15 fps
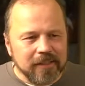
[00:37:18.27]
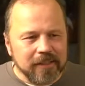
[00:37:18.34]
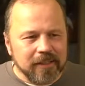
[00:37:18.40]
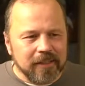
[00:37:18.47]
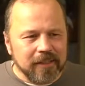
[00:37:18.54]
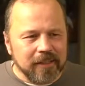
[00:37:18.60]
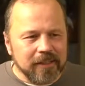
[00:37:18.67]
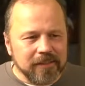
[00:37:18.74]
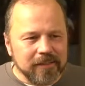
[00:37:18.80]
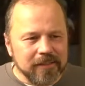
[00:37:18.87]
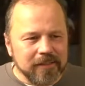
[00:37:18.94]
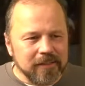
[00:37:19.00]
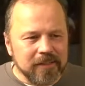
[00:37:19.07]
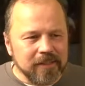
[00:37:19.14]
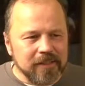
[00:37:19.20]

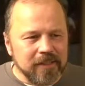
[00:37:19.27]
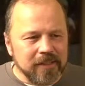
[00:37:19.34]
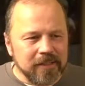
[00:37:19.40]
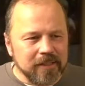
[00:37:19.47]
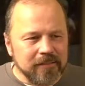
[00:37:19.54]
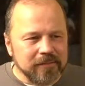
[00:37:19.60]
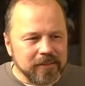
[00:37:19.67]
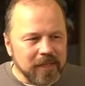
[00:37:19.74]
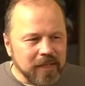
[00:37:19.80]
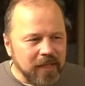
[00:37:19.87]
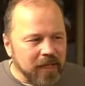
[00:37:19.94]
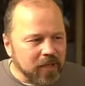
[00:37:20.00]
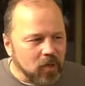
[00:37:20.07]
And uh, I